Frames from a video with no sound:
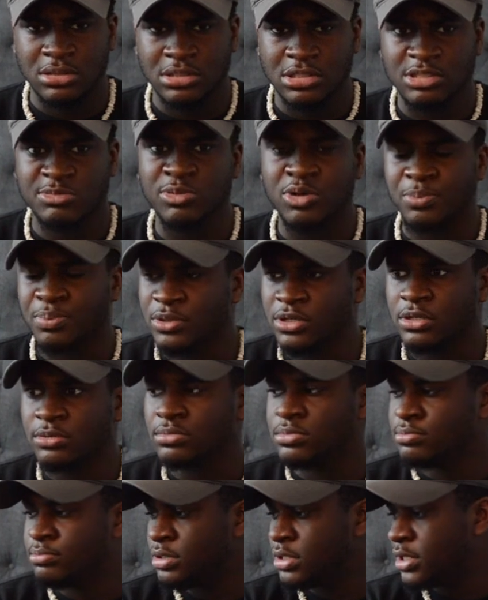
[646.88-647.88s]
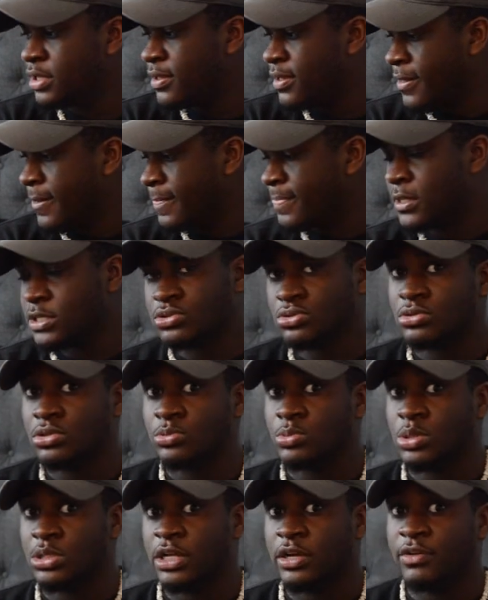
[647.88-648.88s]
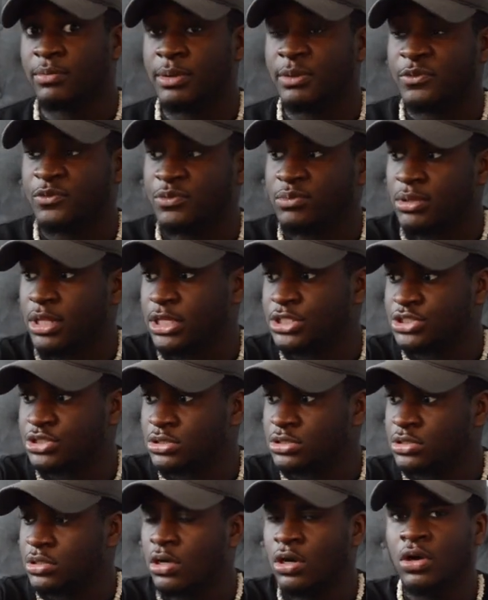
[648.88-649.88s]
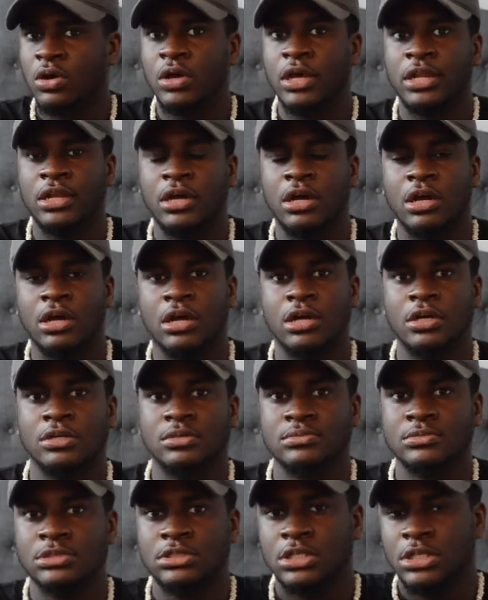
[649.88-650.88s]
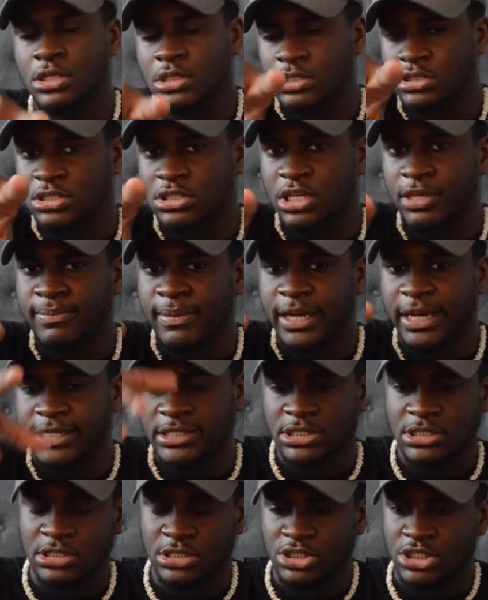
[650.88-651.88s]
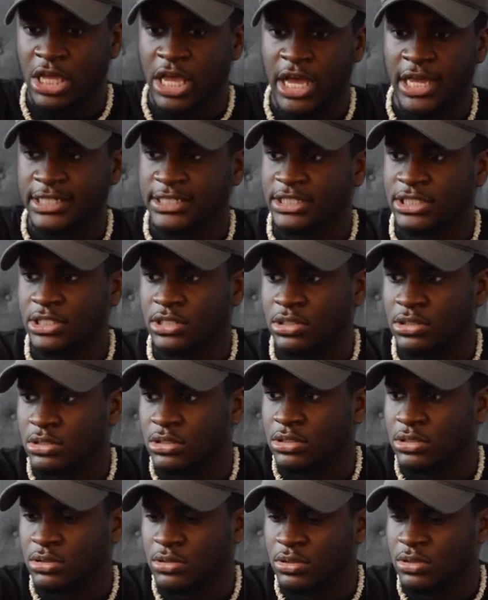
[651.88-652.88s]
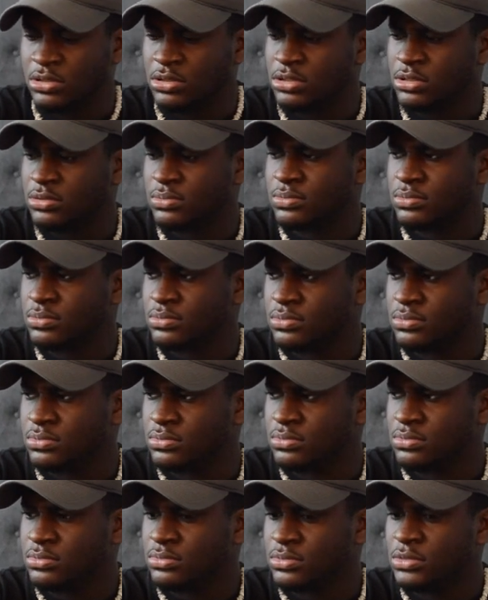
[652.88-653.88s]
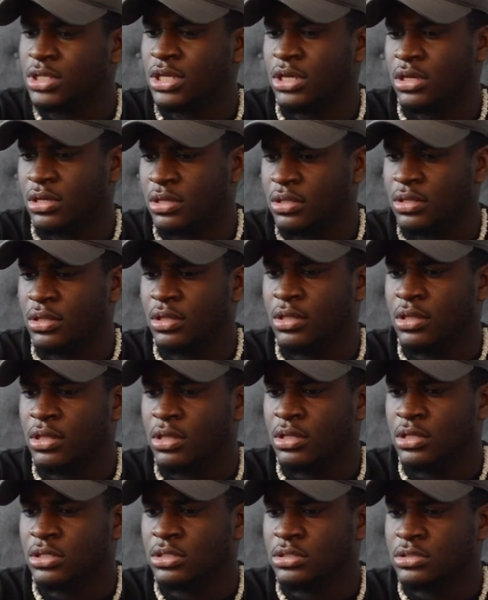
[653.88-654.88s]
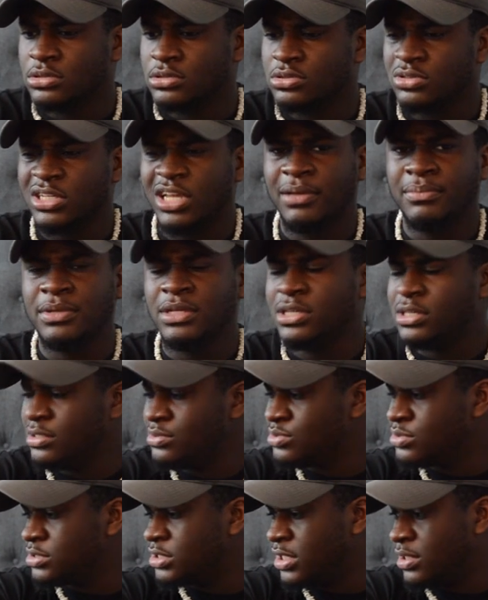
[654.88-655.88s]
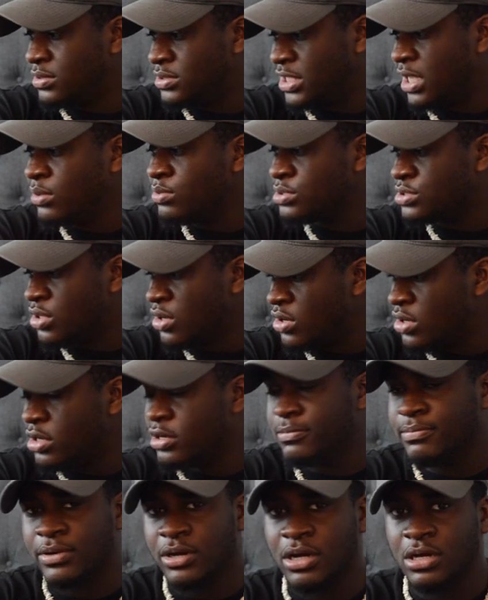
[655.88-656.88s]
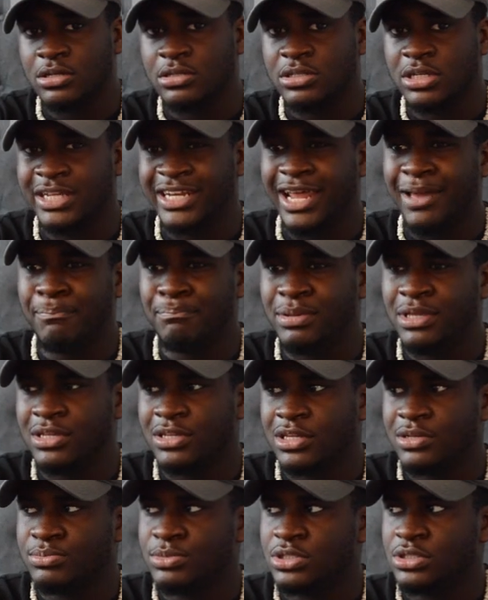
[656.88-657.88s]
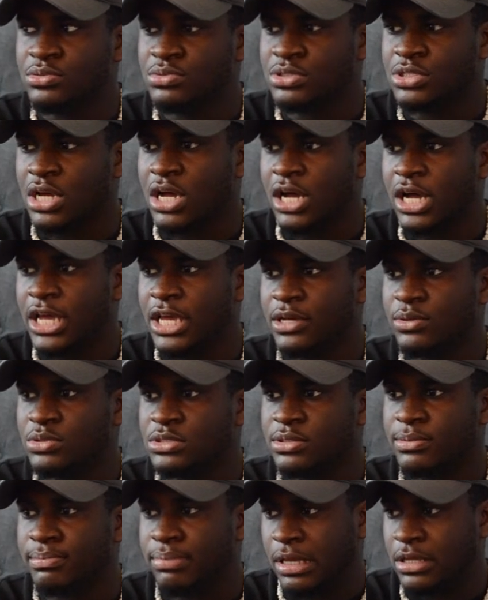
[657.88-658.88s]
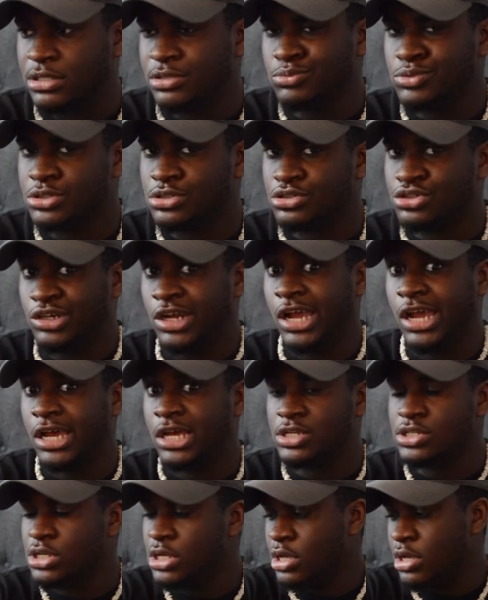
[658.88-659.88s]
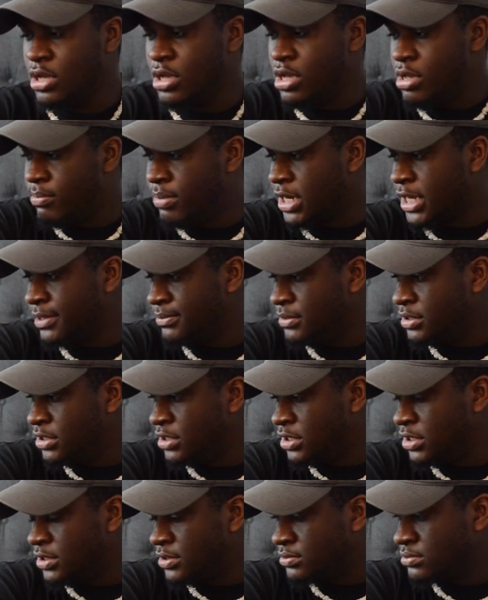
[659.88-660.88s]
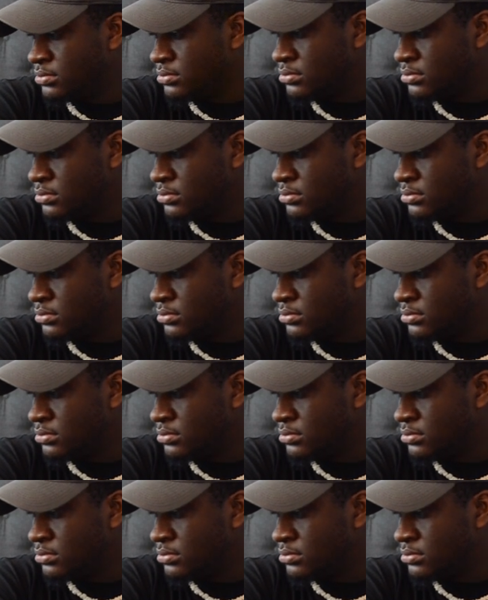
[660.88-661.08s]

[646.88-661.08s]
Smoke Perk, but that's the only one I remember from last year. Oh, and uh Ski Mask and J I D and all of them. Yeah. So I mean, it was, yeah, that was hard, bro. And that beat, I mean, it was alright. It wasn't bad. It wasn't trash, but I mean.